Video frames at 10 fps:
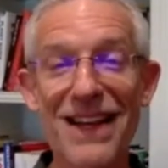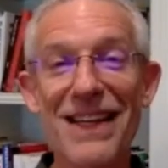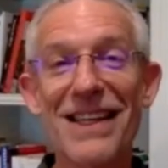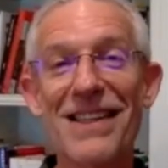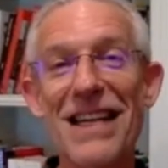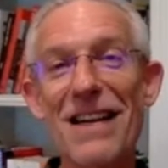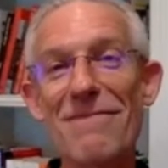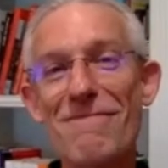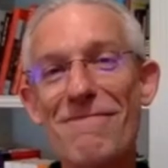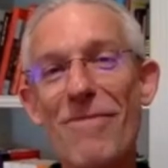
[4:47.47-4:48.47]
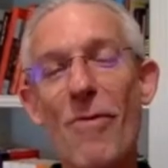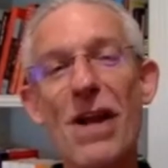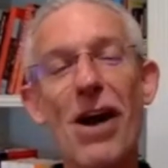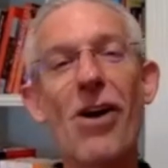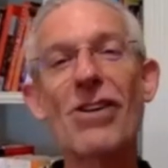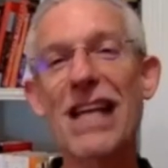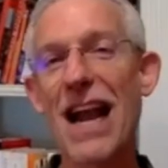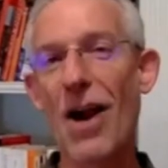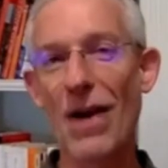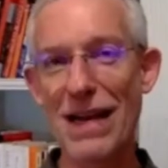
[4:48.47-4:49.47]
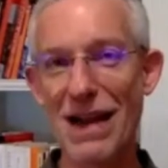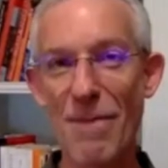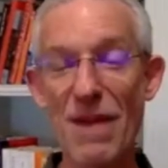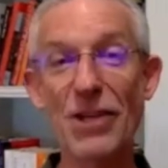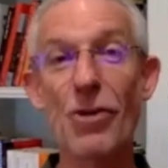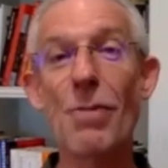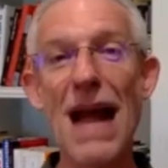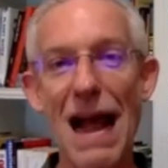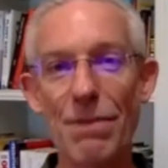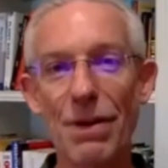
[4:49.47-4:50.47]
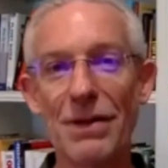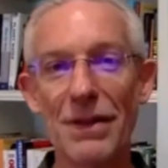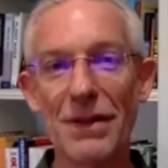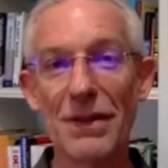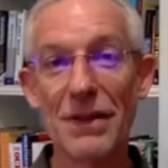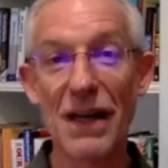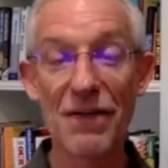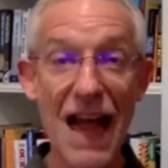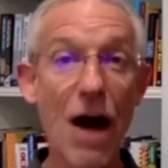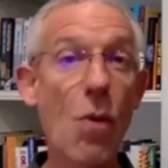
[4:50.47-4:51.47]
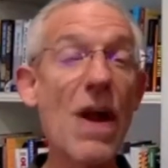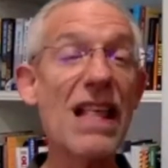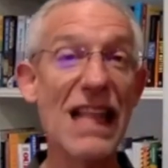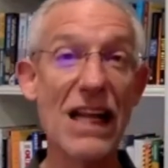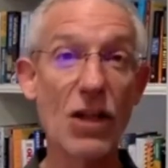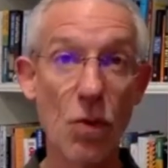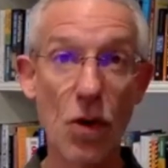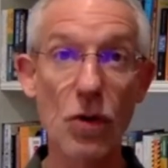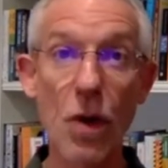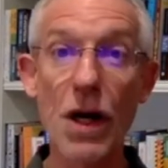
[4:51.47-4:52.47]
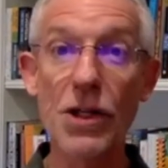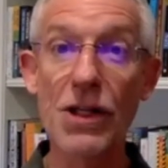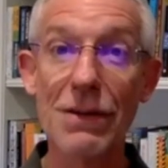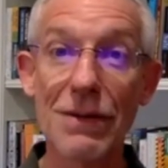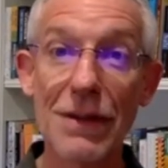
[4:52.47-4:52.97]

See, we all carry a mental map of how we think the world works,